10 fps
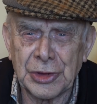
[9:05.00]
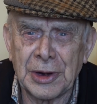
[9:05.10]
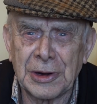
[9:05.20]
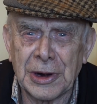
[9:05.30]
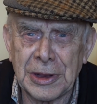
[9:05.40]
The
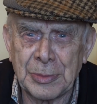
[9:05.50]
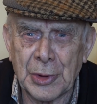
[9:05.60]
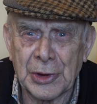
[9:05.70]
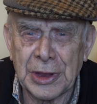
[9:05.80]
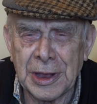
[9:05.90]

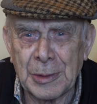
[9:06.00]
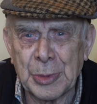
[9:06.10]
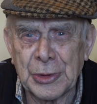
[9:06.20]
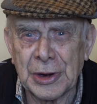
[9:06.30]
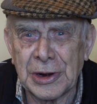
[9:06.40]
library helped
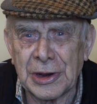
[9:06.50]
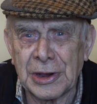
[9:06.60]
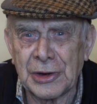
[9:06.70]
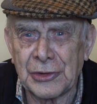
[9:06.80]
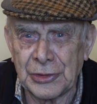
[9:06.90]
a
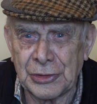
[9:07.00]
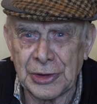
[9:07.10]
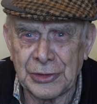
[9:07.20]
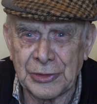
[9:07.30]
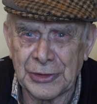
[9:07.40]
lot.
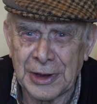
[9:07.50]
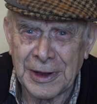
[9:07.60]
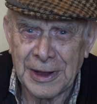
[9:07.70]
There's